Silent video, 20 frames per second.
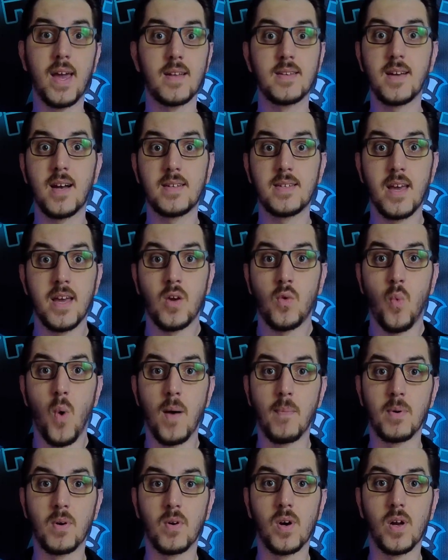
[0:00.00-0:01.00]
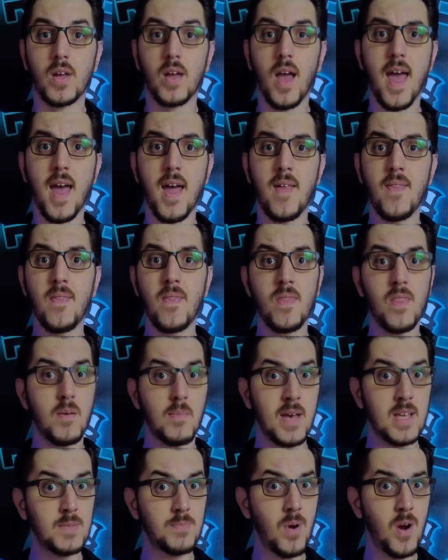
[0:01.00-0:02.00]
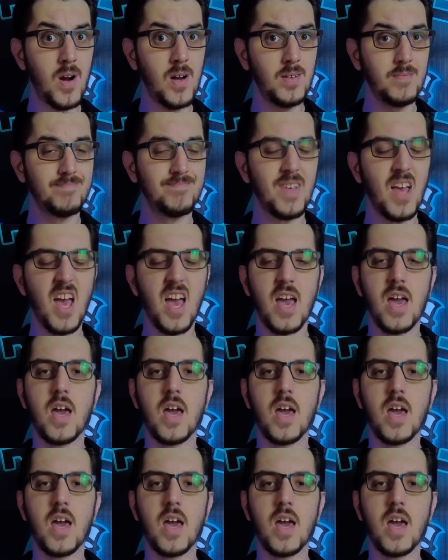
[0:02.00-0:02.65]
anti-tank weaponry. And the best part?